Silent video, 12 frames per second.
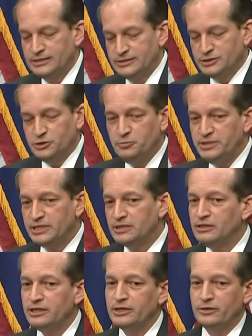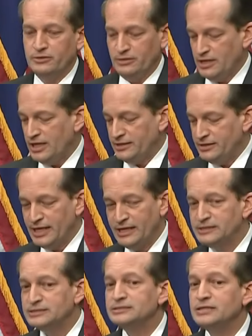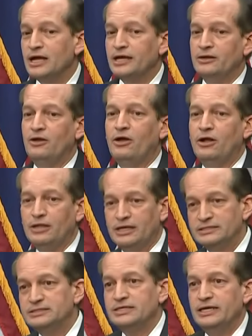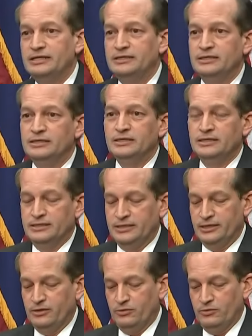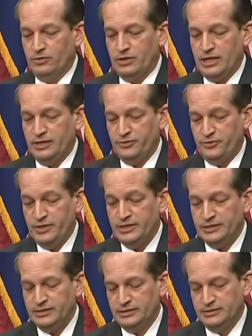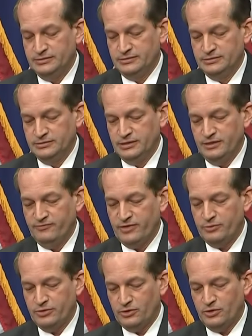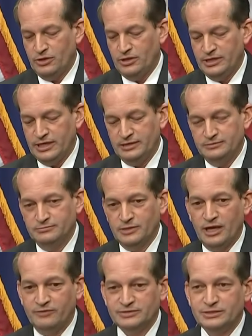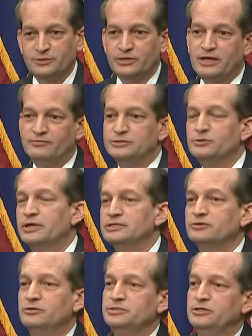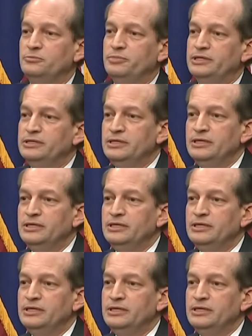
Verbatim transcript: to be clear, that is not all I said. You know, I think, if I recall, and I obviously don't have a transcript here, but